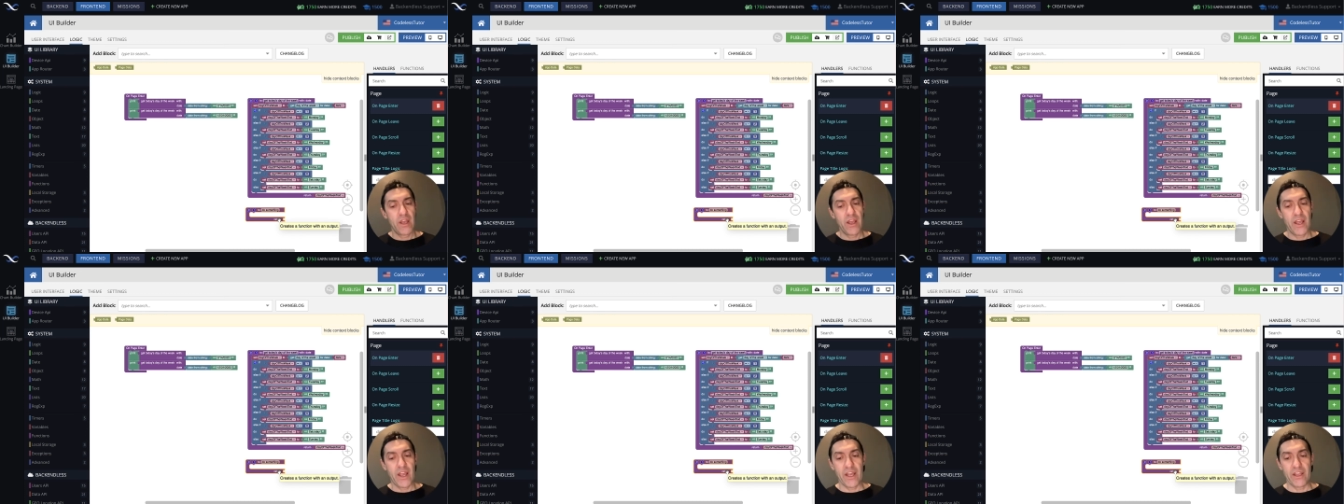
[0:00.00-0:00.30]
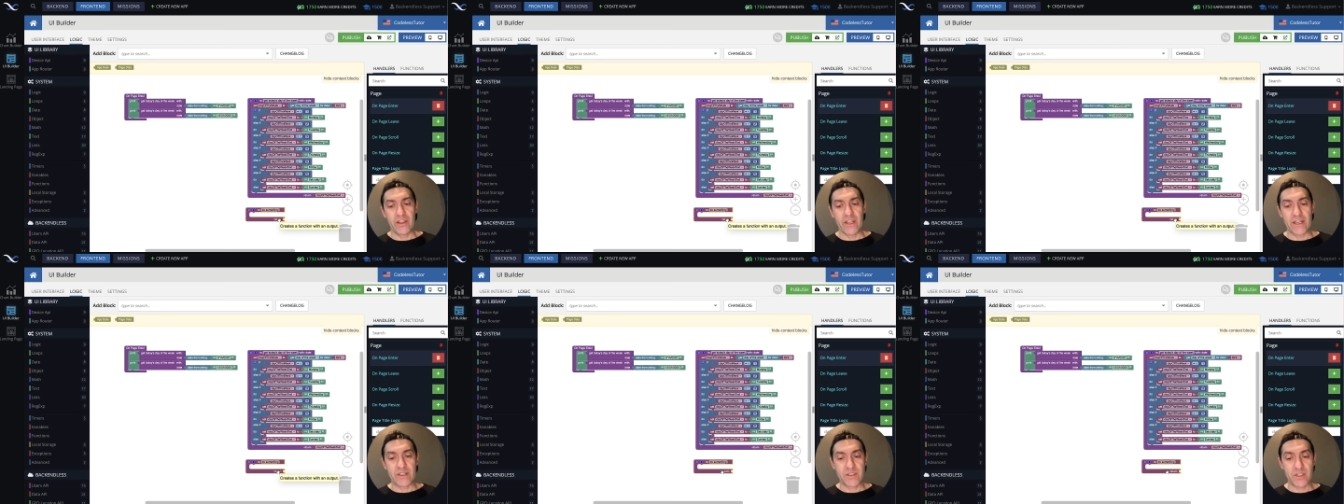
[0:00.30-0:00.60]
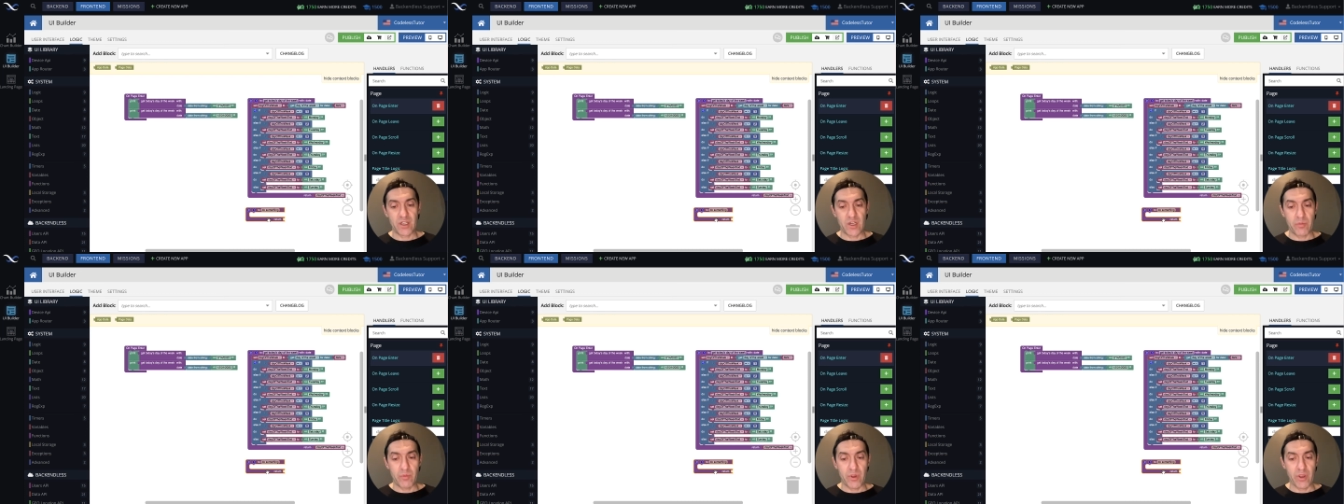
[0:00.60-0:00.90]
and that's going
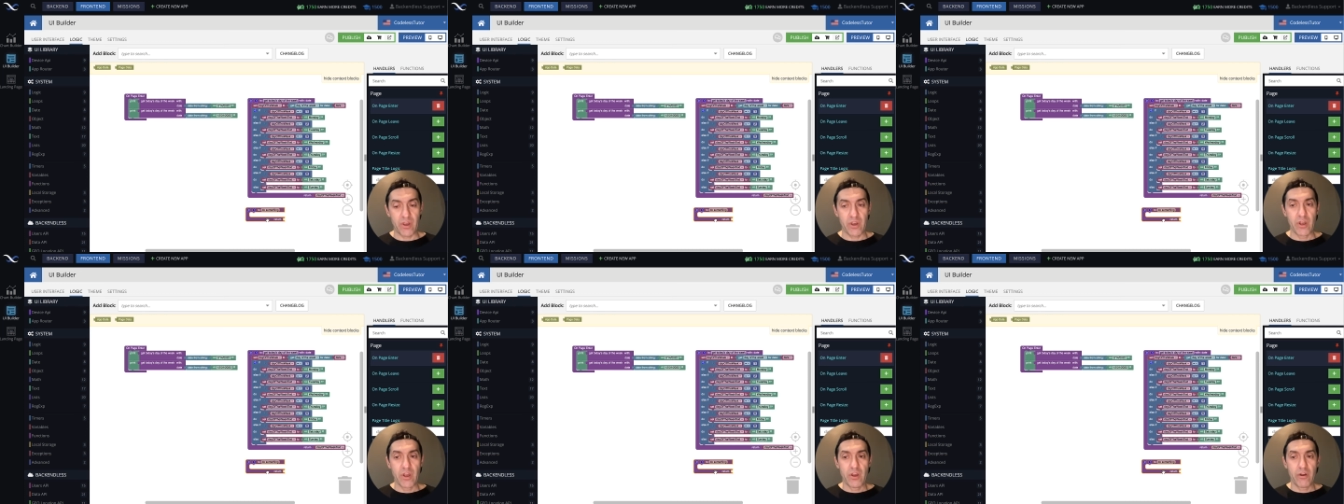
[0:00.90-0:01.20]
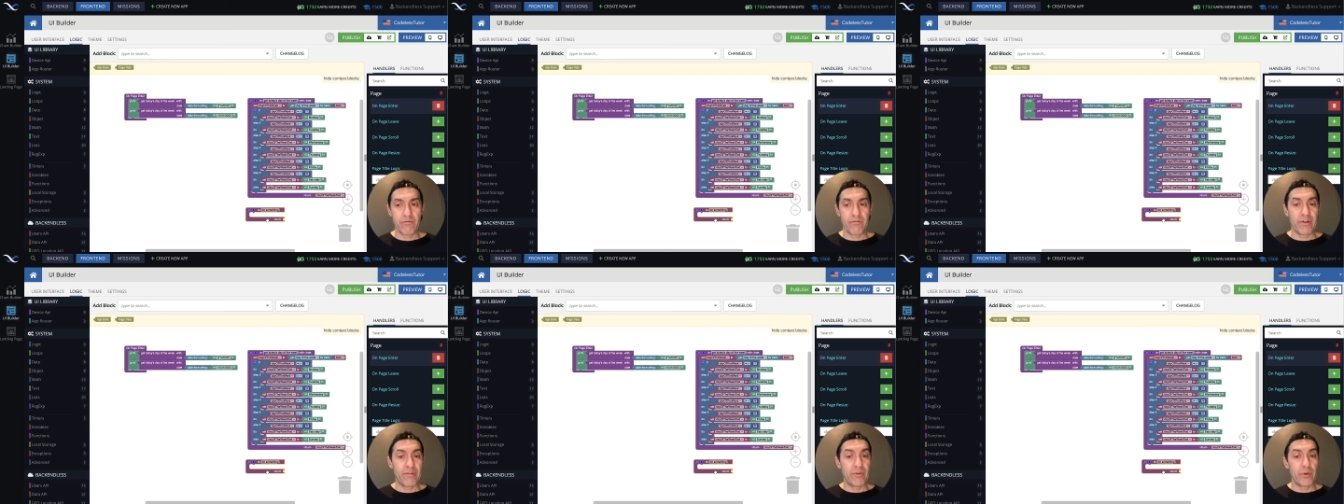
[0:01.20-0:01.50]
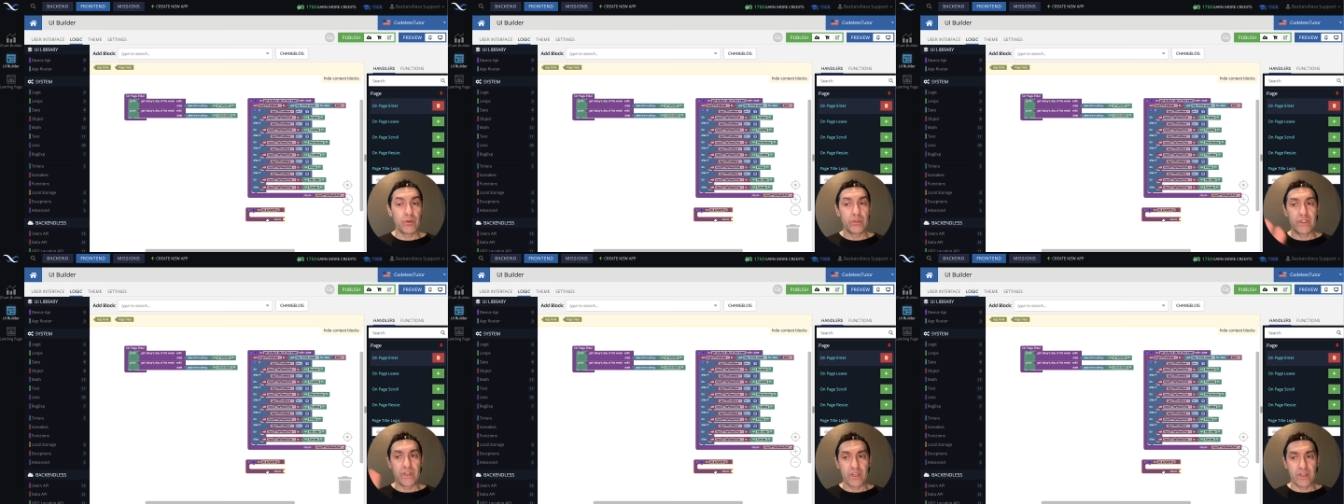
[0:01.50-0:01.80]
to be
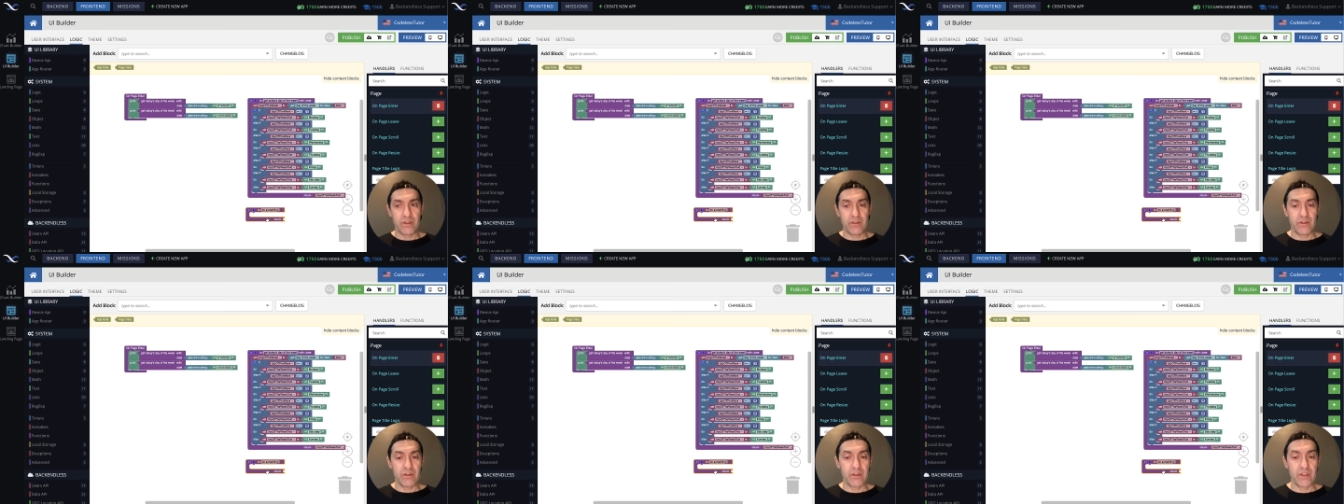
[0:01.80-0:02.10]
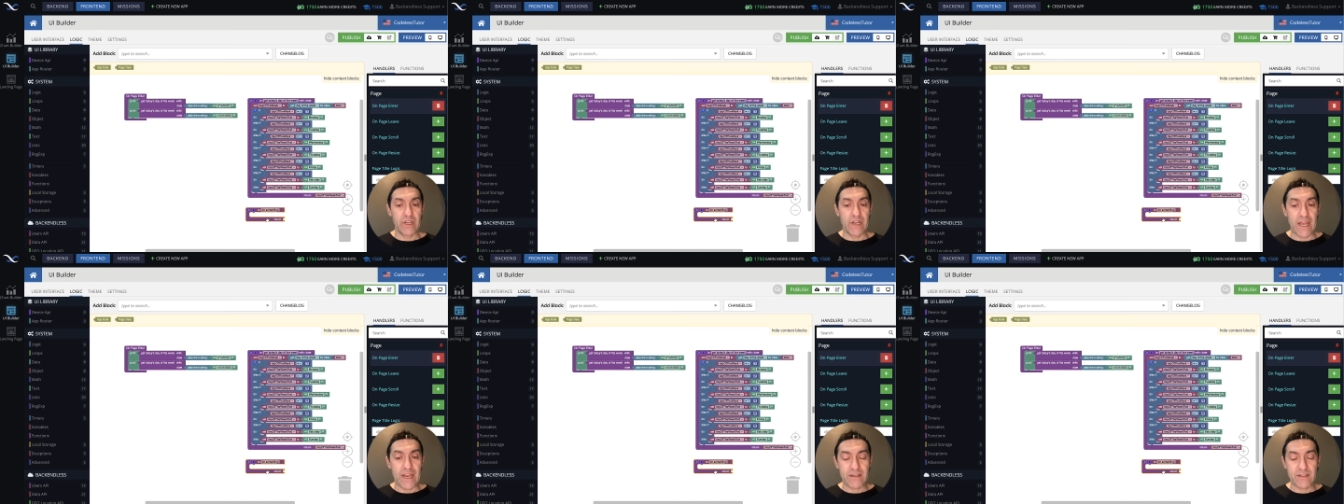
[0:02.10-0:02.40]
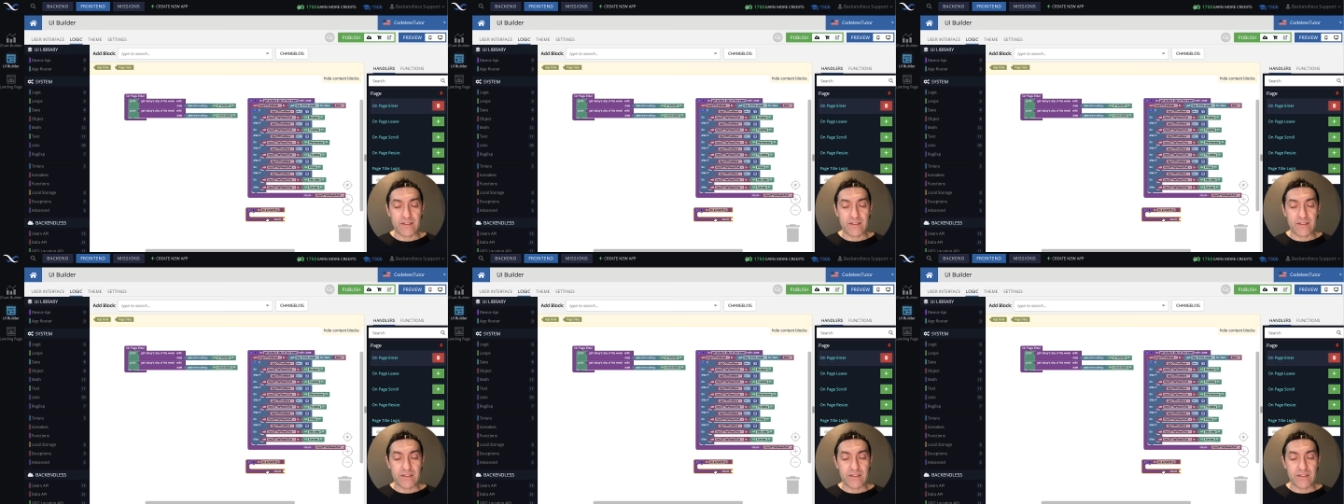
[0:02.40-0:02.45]
reviewed in the next